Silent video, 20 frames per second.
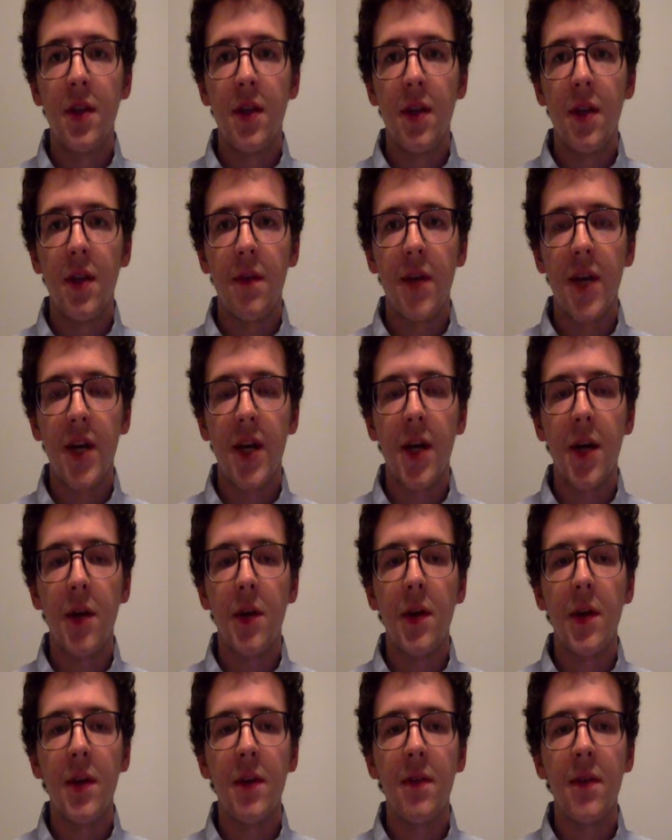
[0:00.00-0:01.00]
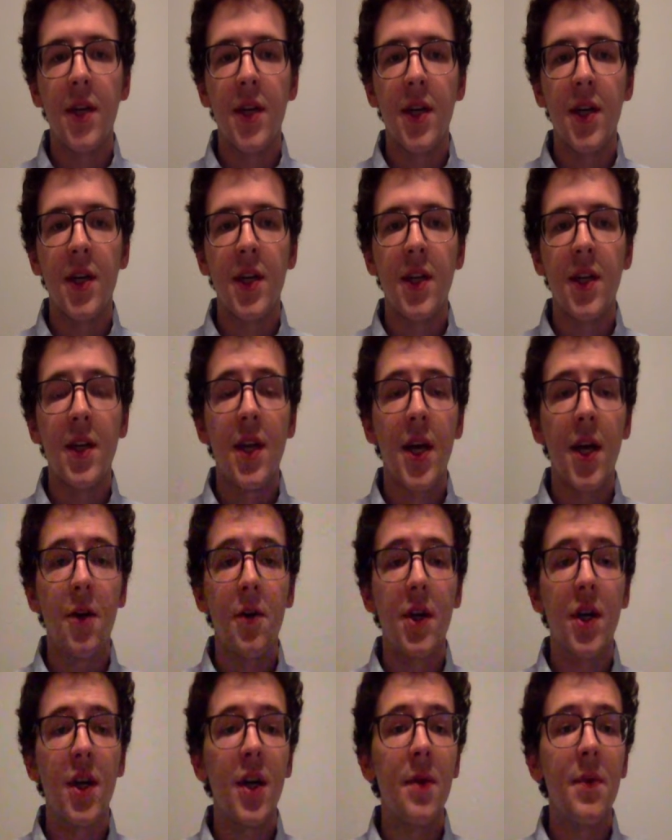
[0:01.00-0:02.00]
of how inviting and how
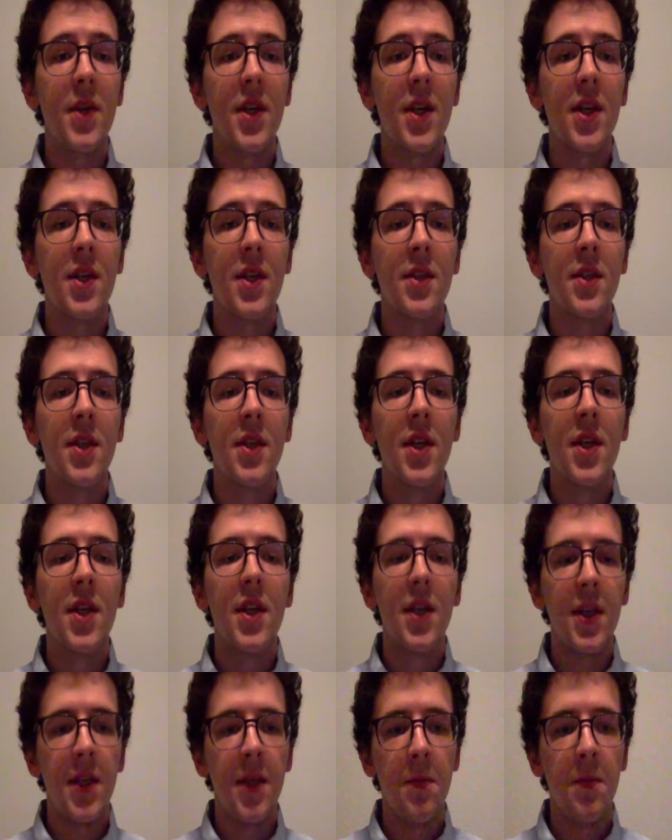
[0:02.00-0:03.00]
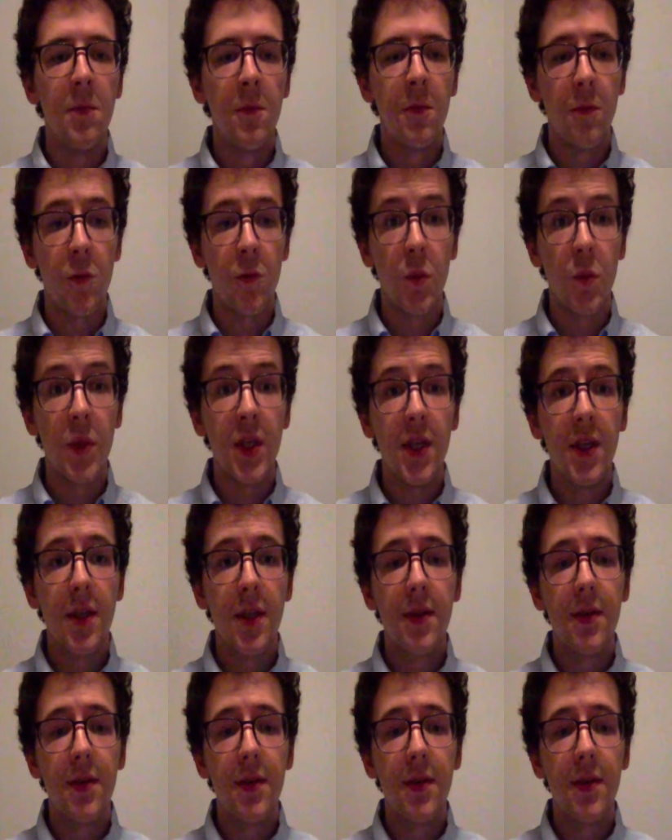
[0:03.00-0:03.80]
accommodating he will be.